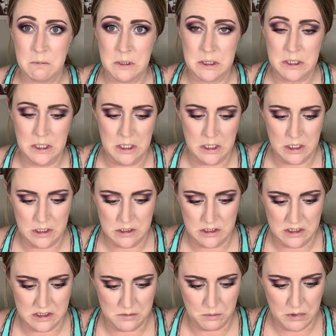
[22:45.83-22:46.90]
with the
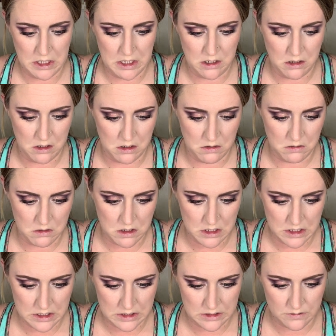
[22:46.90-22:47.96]
display glue,
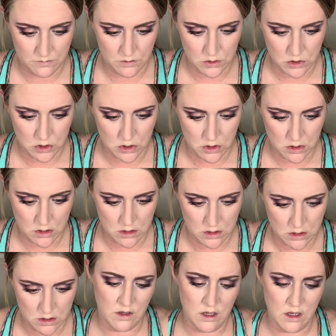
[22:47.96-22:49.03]
that's for sure.
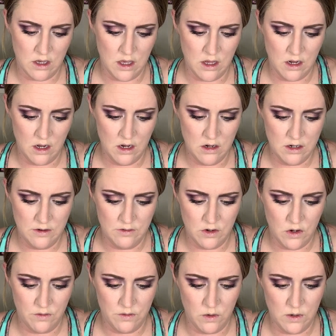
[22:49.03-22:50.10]
I don't even
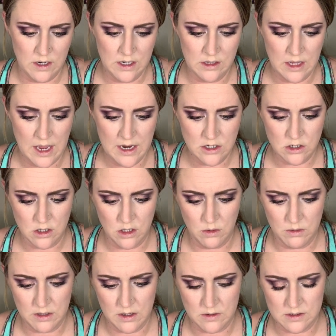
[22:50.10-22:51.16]
know if you need lash glue
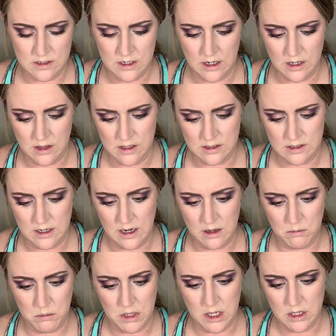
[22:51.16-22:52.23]
with how sticky this
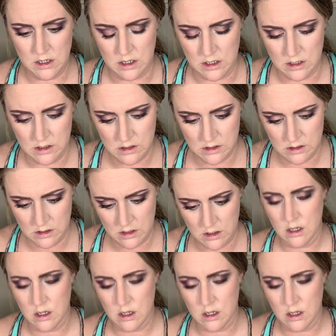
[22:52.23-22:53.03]
damn band is.